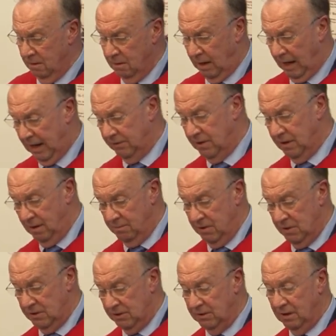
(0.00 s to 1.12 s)
And the
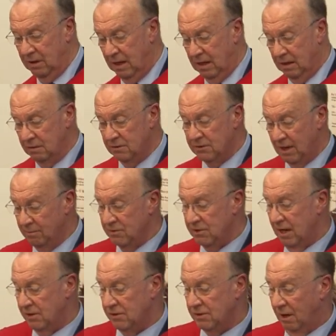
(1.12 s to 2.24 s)
numbers, in some
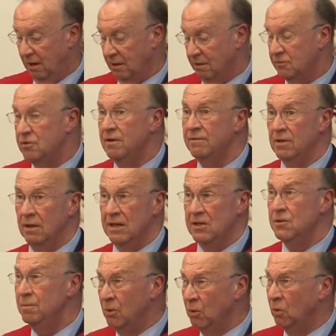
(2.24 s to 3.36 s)
sense, are trivially
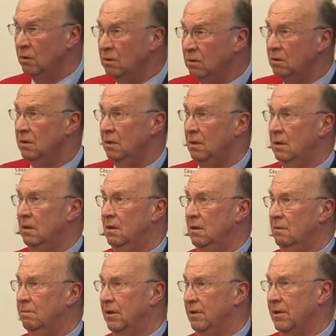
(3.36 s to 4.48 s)
small,
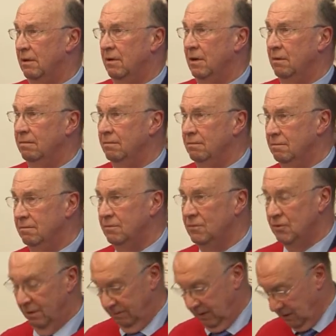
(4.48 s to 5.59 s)
but they're a
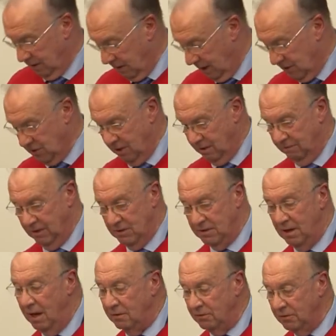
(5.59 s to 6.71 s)
sort of indication of
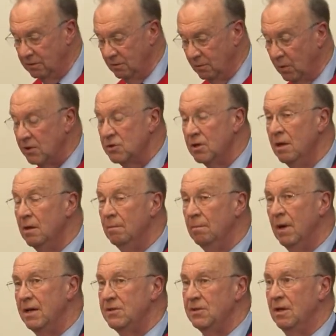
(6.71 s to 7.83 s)
intent, which
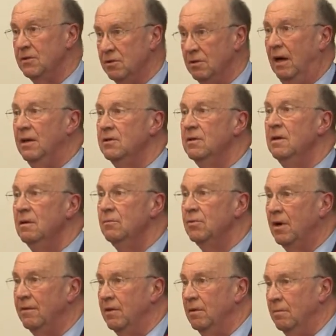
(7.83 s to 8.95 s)
might attract
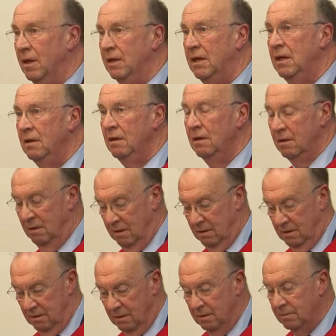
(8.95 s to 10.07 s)
private money.
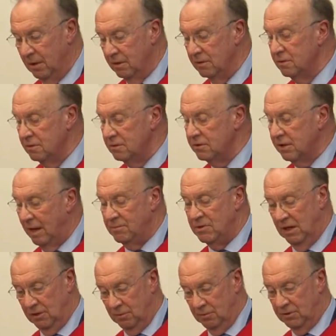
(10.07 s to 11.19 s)
But
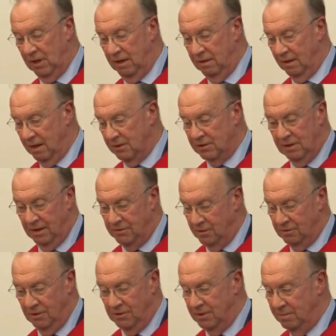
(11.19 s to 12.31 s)
skeptics will say that's not
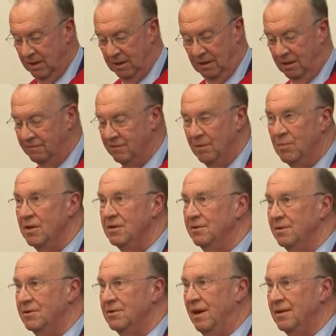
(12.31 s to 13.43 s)
a big enough number to
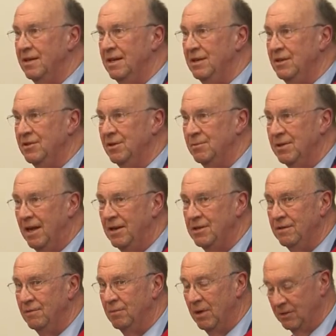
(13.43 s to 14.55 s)
attract any
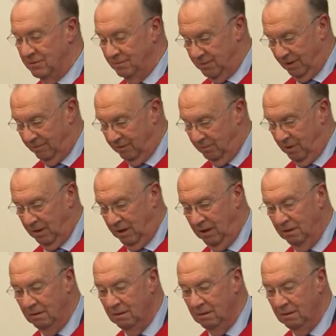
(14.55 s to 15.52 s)
substantive amount of private money.